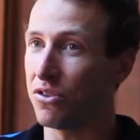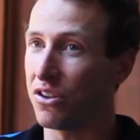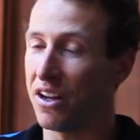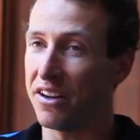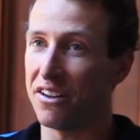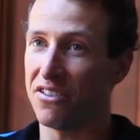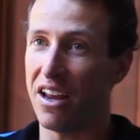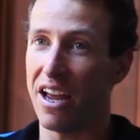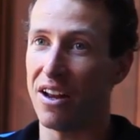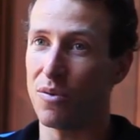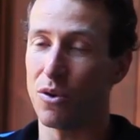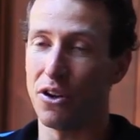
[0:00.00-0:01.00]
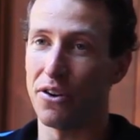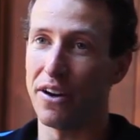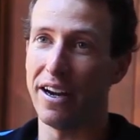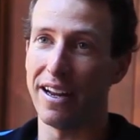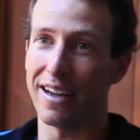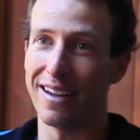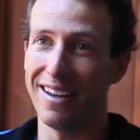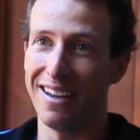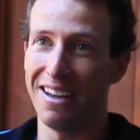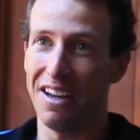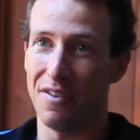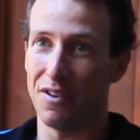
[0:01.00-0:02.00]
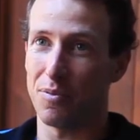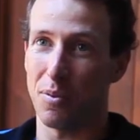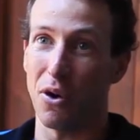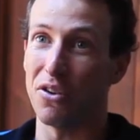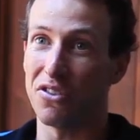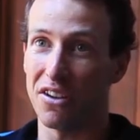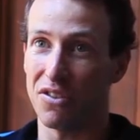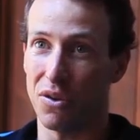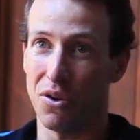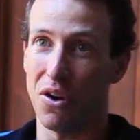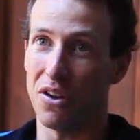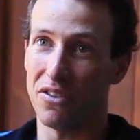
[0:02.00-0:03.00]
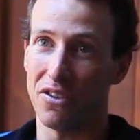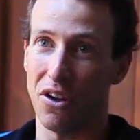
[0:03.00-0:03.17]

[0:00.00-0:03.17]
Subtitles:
to understand what you're eating, if it's processed or not.